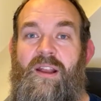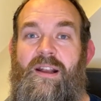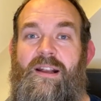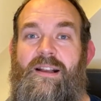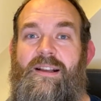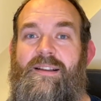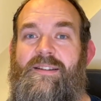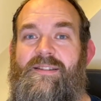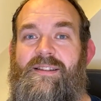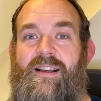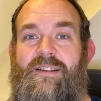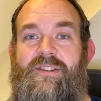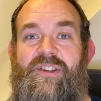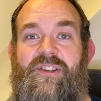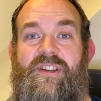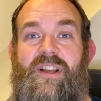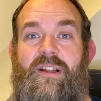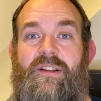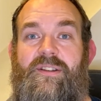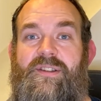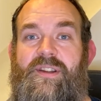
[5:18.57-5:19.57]
So that's your
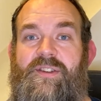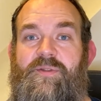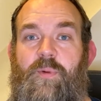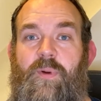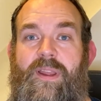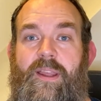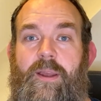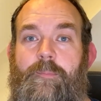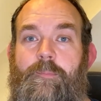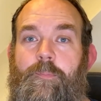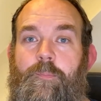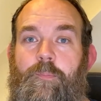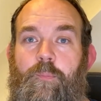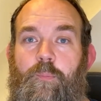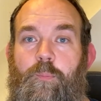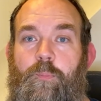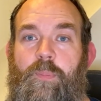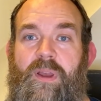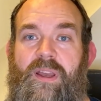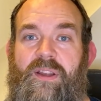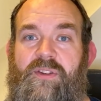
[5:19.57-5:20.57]
challenge this week.
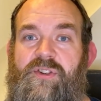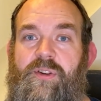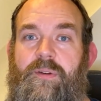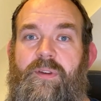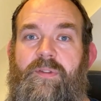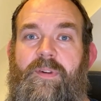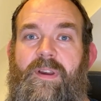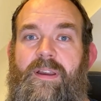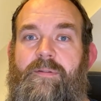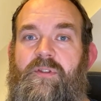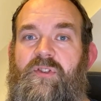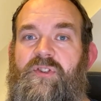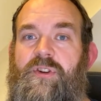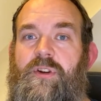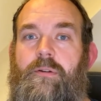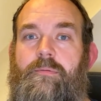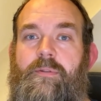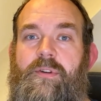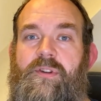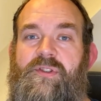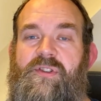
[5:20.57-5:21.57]
Pick two of your favourite
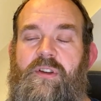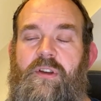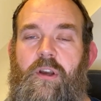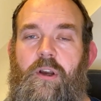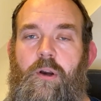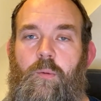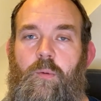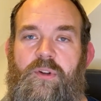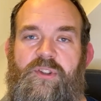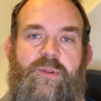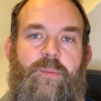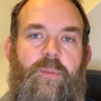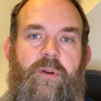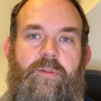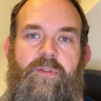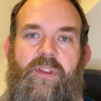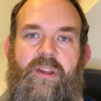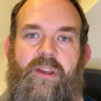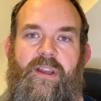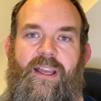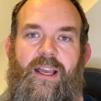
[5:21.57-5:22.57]
genres and watch a
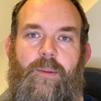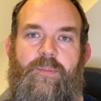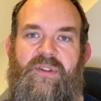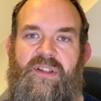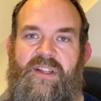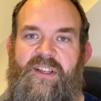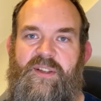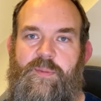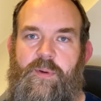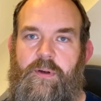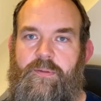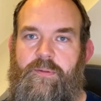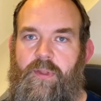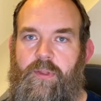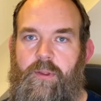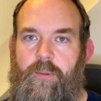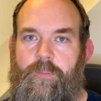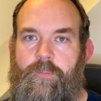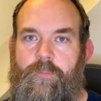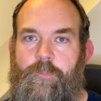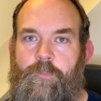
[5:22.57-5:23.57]
movie that encapsulates both of
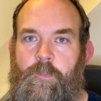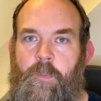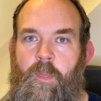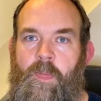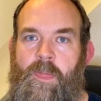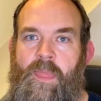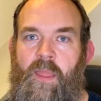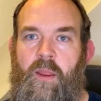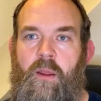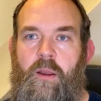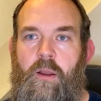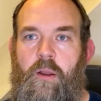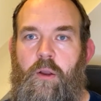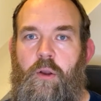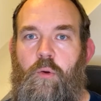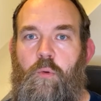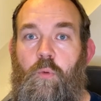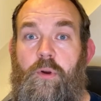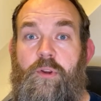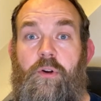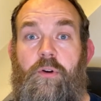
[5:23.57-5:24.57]
them.
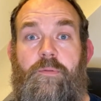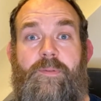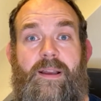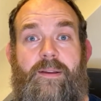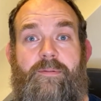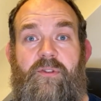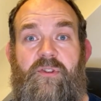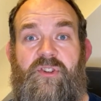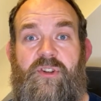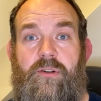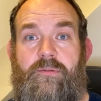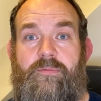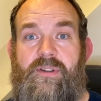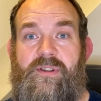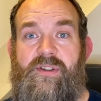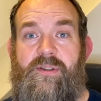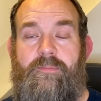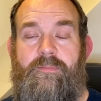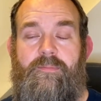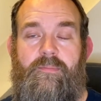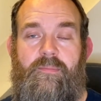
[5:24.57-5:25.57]
What are your favourite
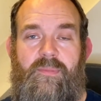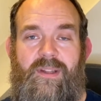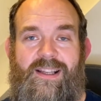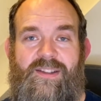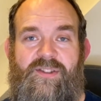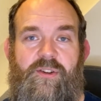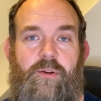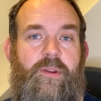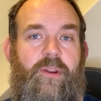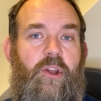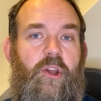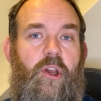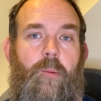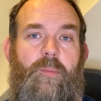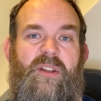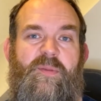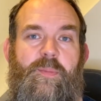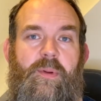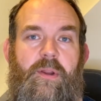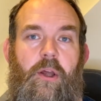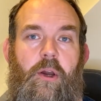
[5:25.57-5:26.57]
genres? Let us know in the
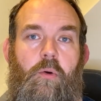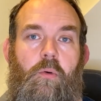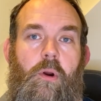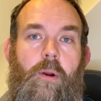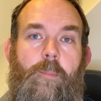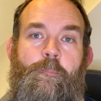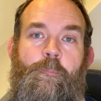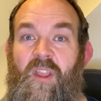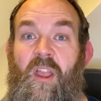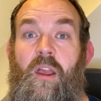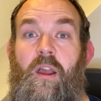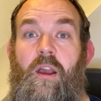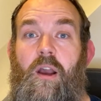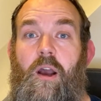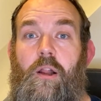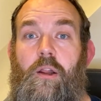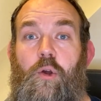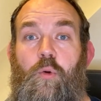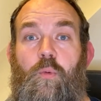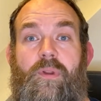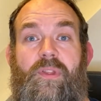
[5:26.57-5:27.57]
comments below,
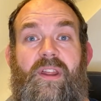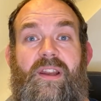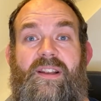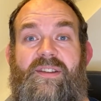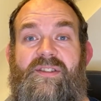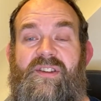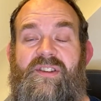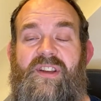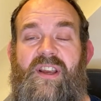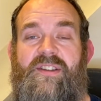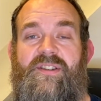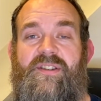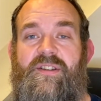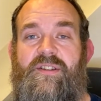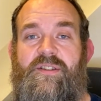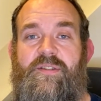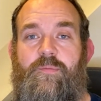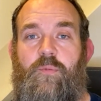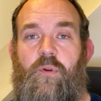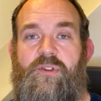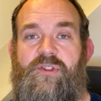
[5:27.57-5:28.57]
along with any
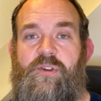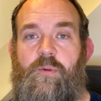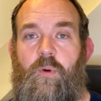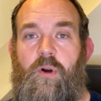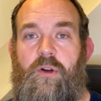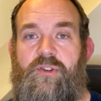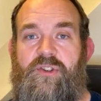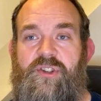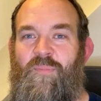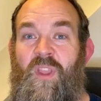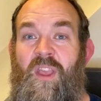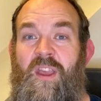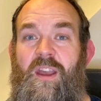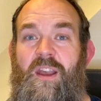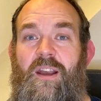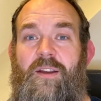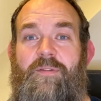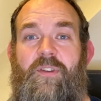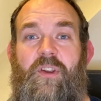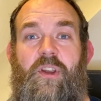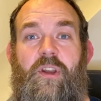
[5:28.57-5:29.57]
suggestions of what to watch.
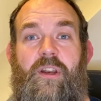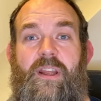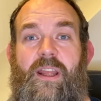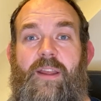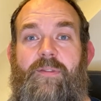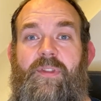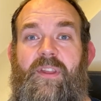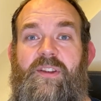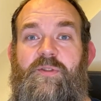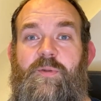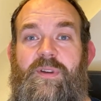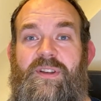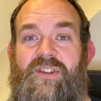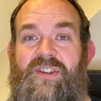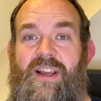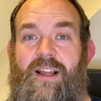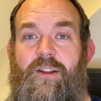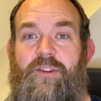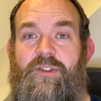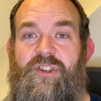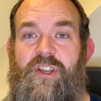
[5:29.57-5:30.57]
If you're going to give this week's
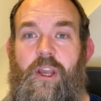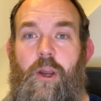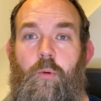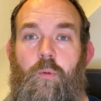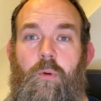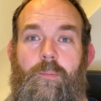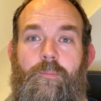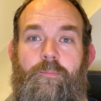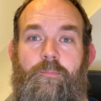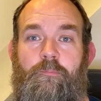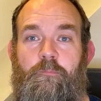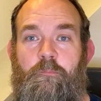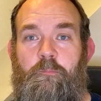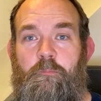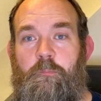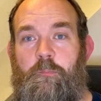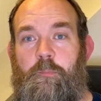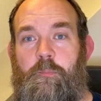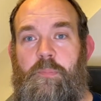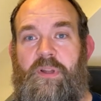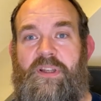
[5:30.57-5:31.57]
challenge a go,
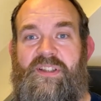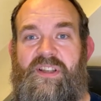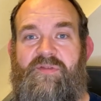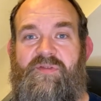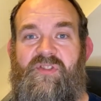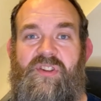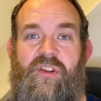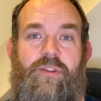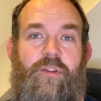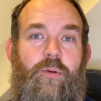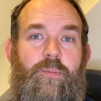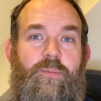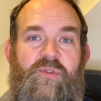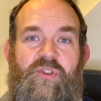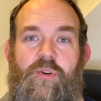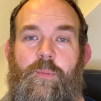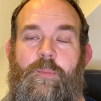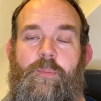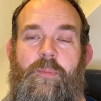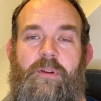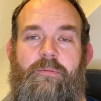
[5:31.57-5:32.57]
please give us a thumbs
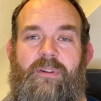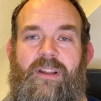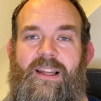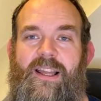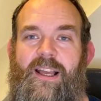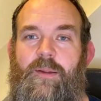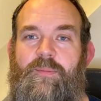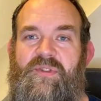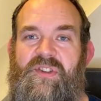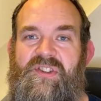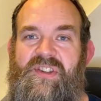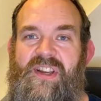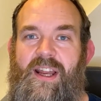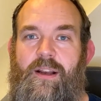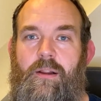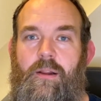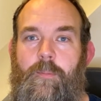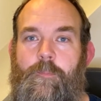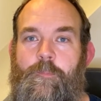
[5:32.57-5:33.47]
up. It really helps the channel.